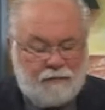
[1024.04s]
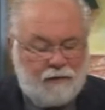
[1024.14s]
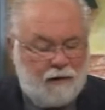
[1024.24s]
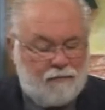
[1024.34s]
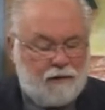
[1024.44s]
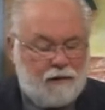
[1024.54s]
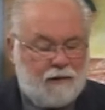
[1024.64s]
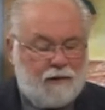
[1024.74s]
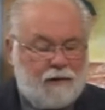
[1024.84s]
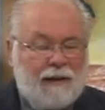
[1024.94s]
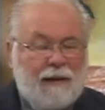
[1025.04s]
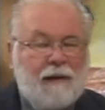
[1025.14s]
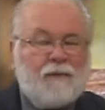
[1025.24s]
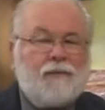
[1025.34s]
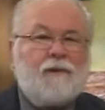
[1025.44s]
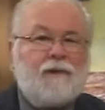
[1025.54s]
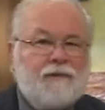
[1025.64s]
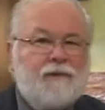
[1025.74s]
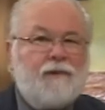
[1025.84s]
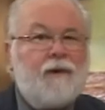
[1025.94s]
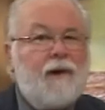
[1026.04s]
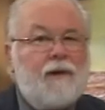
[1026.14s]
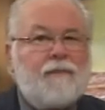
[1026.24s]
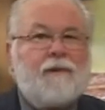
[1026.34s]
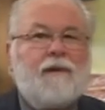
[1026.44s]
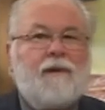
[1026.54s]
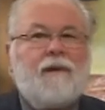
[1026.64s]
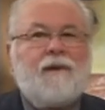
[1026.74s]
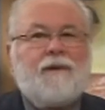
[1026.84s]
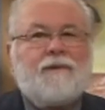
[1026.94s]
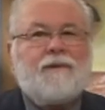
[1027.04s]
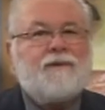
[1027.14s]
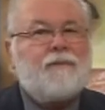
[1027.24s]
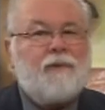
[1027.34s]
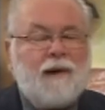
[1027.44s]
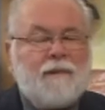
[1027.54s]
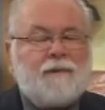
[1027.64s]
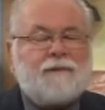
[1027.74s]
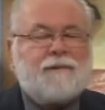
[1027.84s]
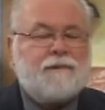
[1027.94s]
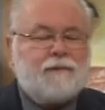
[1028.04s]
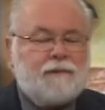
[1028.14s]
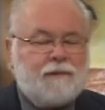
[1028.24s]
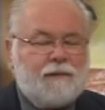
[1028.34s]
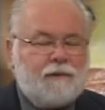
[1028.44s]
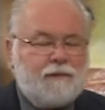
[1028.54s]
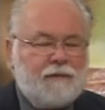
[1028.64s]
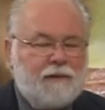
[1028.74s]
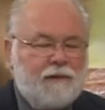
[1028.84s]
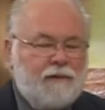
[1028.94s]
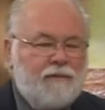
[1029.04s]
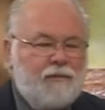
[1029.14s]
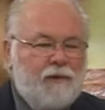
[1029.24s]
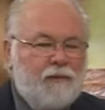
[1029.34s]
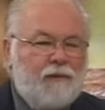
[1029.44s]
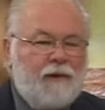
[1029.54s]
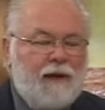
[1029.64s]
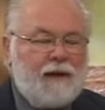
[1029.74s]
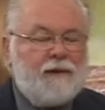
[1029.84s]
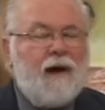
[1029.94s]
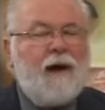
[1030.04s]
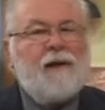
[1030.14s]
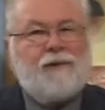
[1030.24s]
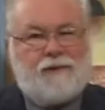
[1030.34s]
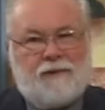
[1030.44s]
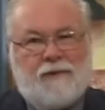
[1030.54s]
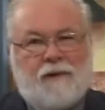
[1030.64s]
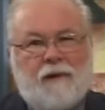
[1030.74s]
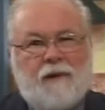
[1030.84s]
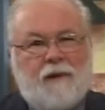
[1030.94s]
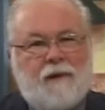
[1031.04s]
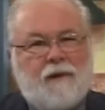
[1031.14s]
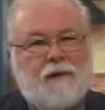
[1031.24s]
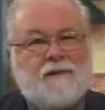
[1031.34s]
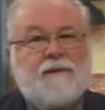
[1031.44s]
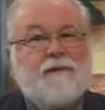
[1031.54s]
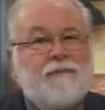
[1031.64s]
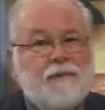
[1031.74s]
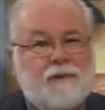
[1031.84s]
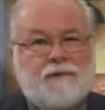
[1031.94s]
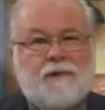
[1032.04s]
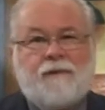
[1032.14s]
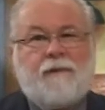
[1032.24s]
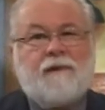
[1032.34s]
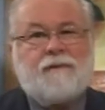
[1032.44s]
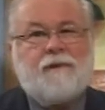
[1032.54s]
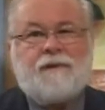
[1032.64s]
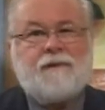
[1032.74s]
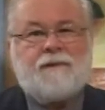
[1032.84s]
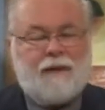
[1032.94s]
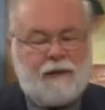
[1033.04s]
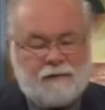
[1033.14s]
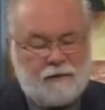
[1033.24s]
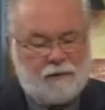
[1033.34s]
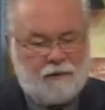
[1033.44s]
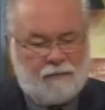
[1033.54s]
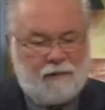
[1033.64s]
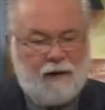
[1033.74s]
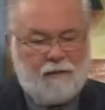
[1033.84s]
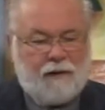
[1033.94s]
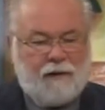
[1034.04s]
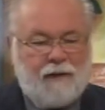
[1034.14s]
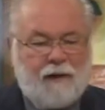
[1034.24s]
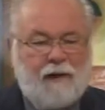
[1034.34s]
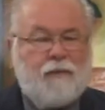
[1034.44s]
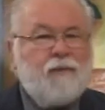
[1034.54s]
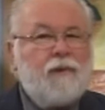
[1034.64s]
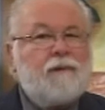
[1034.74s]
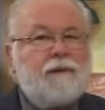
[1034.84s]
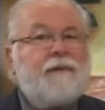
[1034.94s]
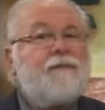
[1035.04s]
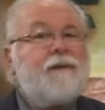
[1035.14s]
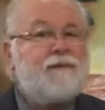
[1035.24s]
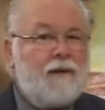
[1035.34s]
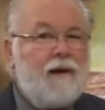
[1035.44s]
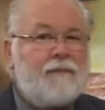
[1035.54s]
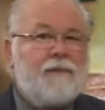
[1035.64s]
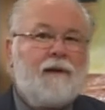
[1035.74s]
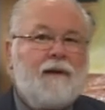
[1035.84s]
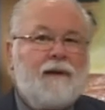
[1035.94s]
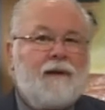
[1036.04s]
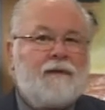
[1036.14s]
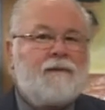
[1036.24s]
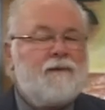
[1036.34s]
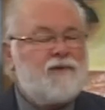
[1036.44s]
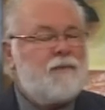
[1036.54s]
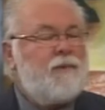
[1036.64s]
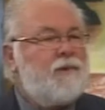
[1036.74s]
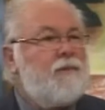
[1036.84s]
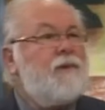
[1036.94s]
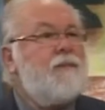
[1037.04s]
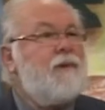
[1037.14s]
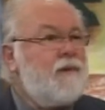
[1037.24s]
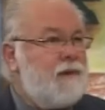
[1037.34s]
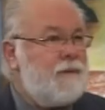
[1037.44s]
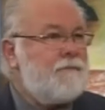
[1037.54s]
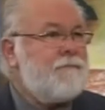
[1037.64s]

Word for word: of Yahweh, and he will lift you up. So there's a promise uh, that if we acknowledge our sinfulness, our transgressions against the law of Yahweh, that He will lift us up. It's in the spirit of humility.